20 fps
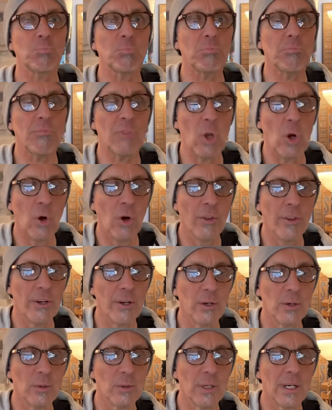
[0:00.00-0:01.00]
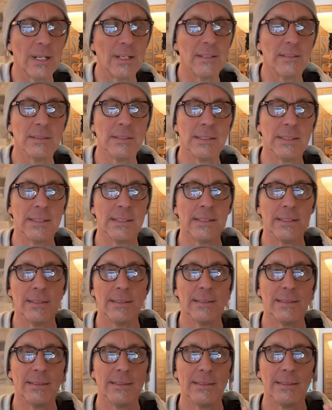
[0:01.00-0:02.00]
Although
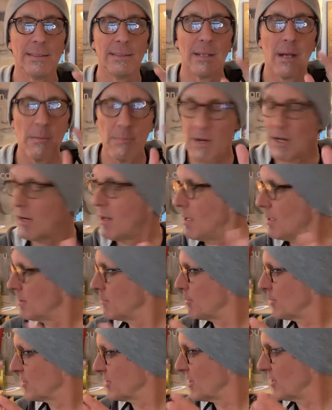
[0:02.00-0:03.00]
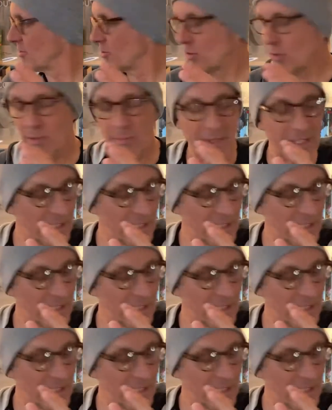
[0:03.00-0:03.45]
I'm not 100% sure because